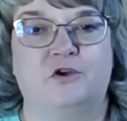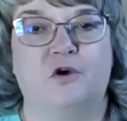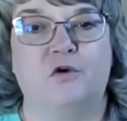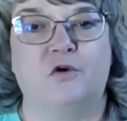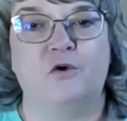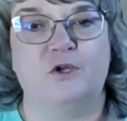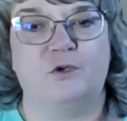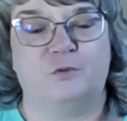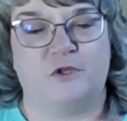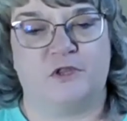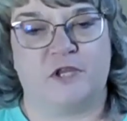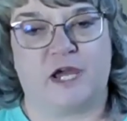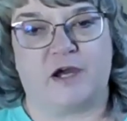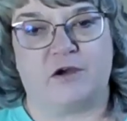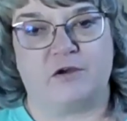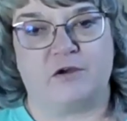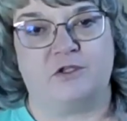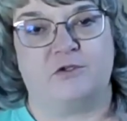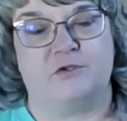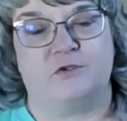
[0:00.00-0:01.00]
going
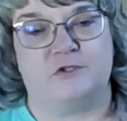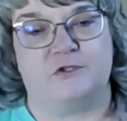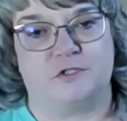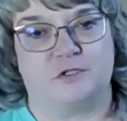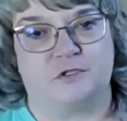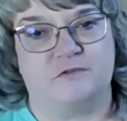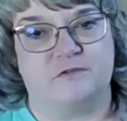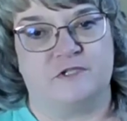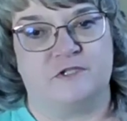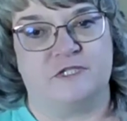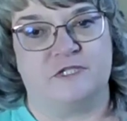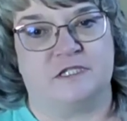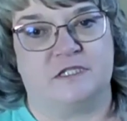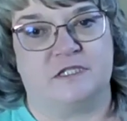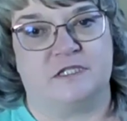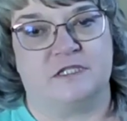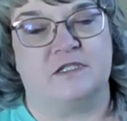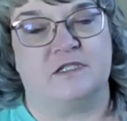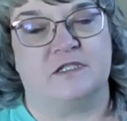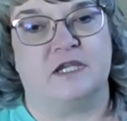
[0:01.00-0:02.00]
without those
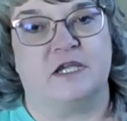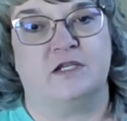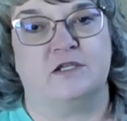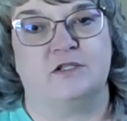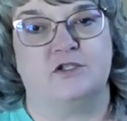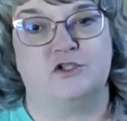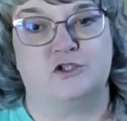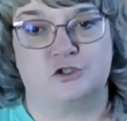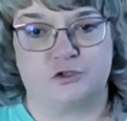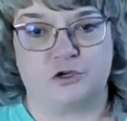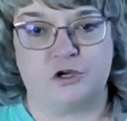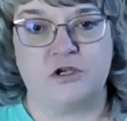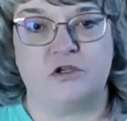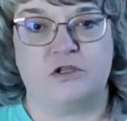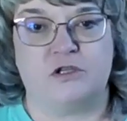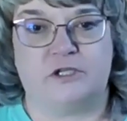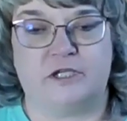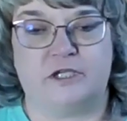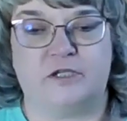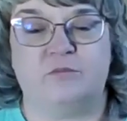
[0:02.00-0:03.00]
services and
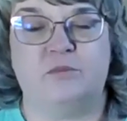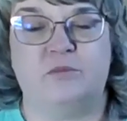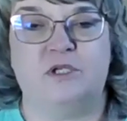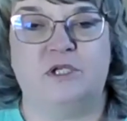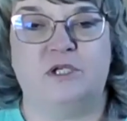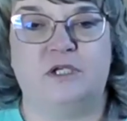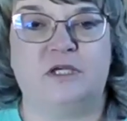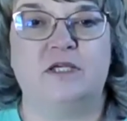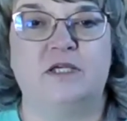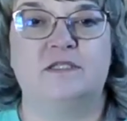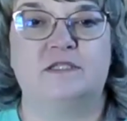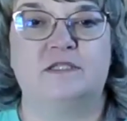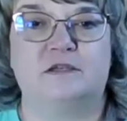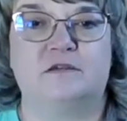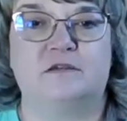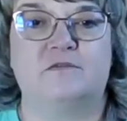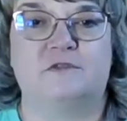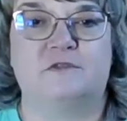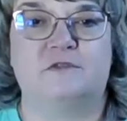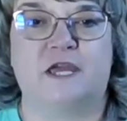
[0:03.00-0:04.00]
struggling because
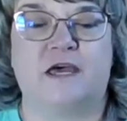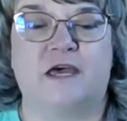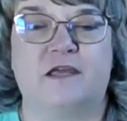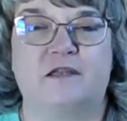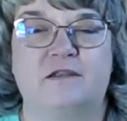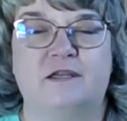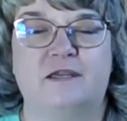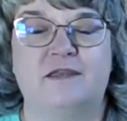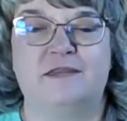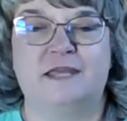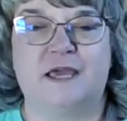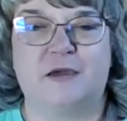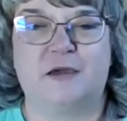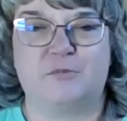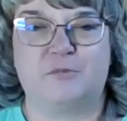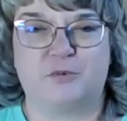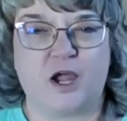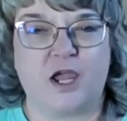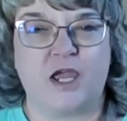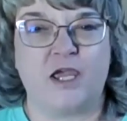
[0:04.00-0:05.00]
of that
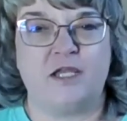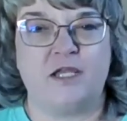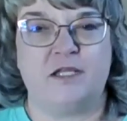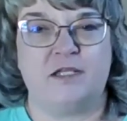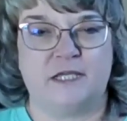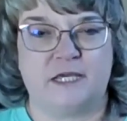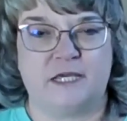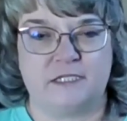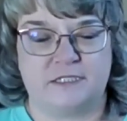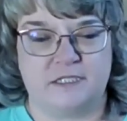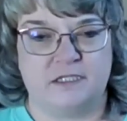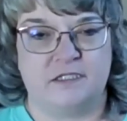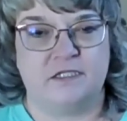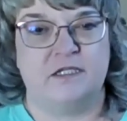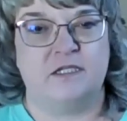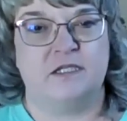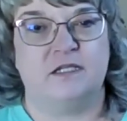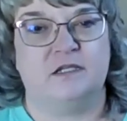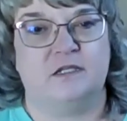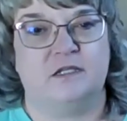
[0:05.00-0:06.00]
pride and that
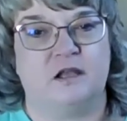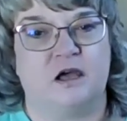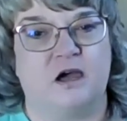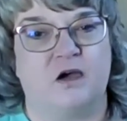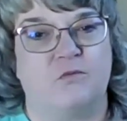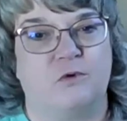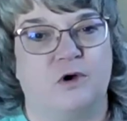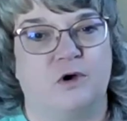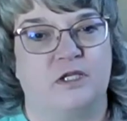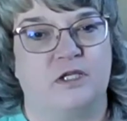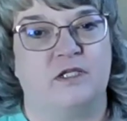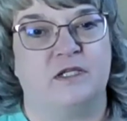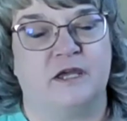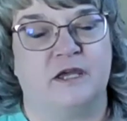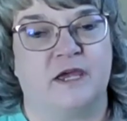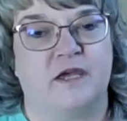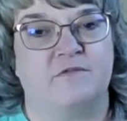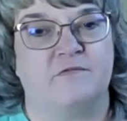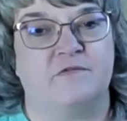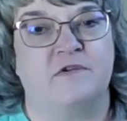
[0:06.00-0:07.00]
dignity and not wanting to
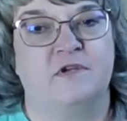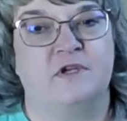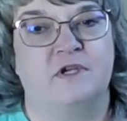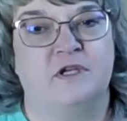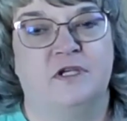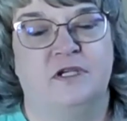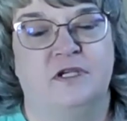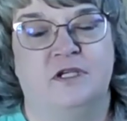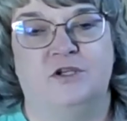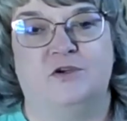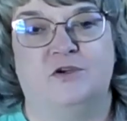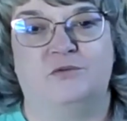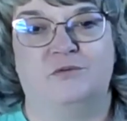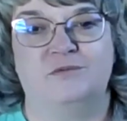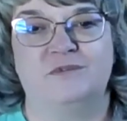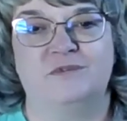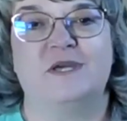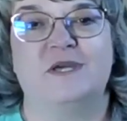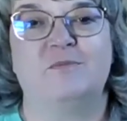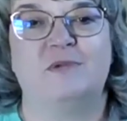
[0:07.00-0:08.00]
have,
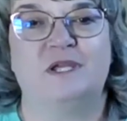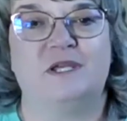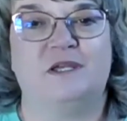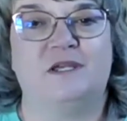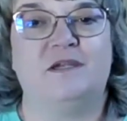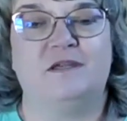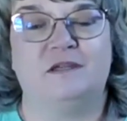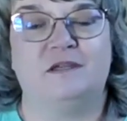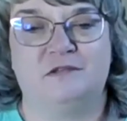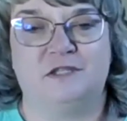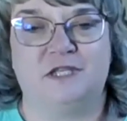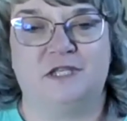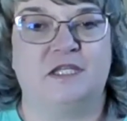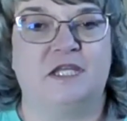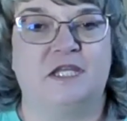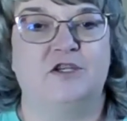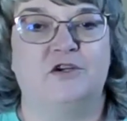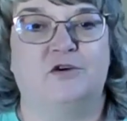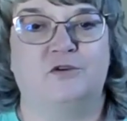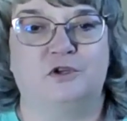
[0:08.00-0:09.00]
somebody that
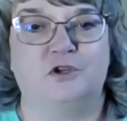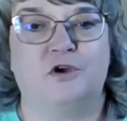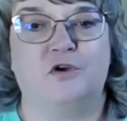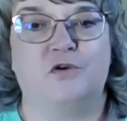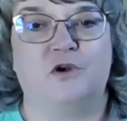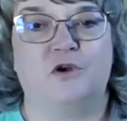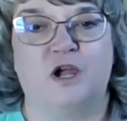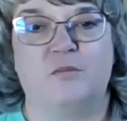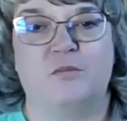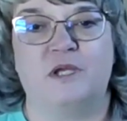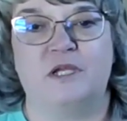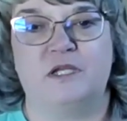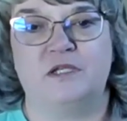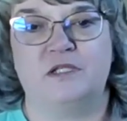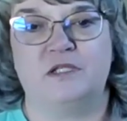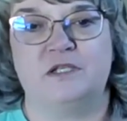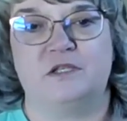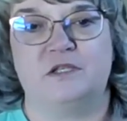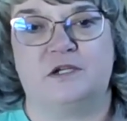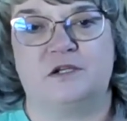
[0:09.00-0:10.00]
they don't know coming
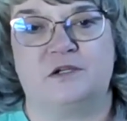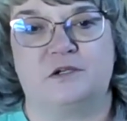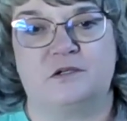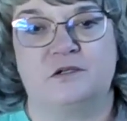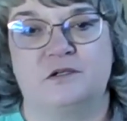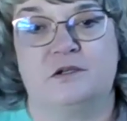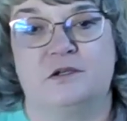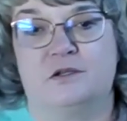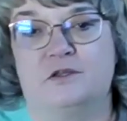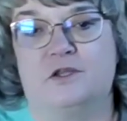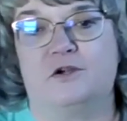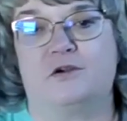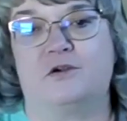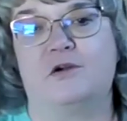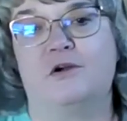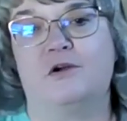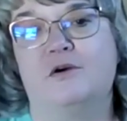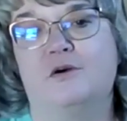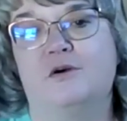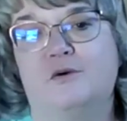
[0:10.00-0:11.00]
into their
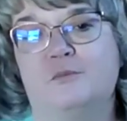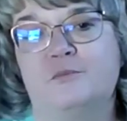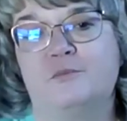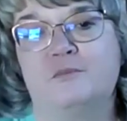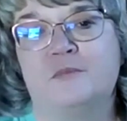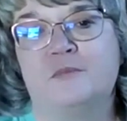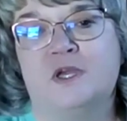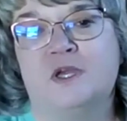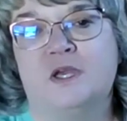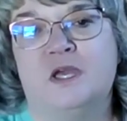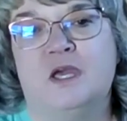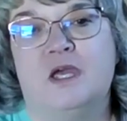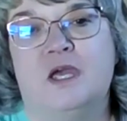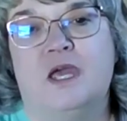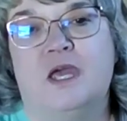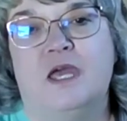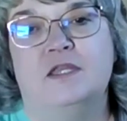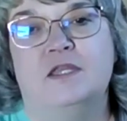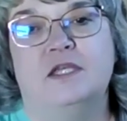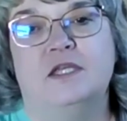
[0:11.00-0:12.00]
home.
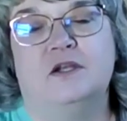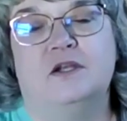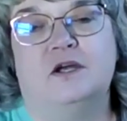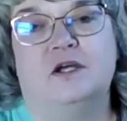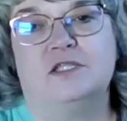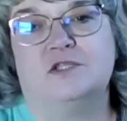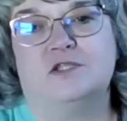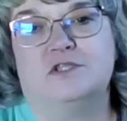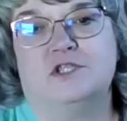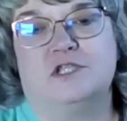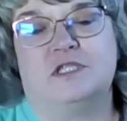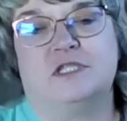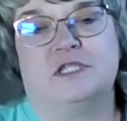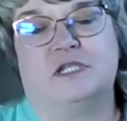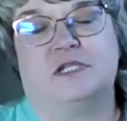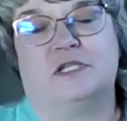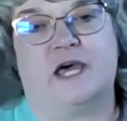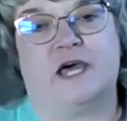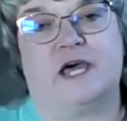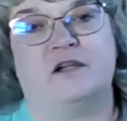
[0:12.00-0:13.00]
And then also just
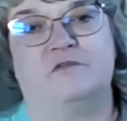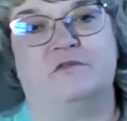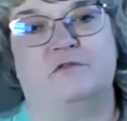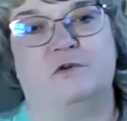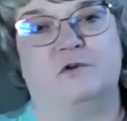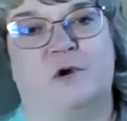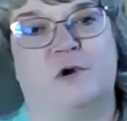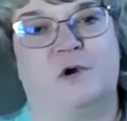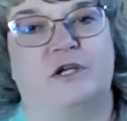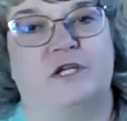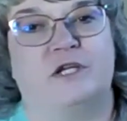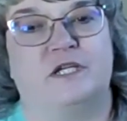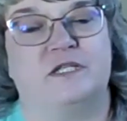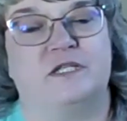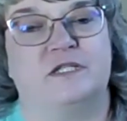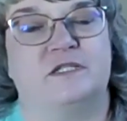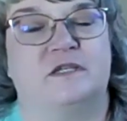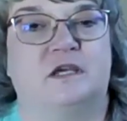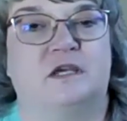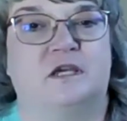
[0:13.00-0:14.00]
the lack of
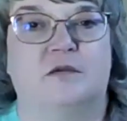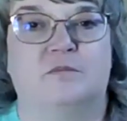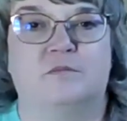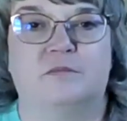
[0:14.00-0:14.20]
awareness.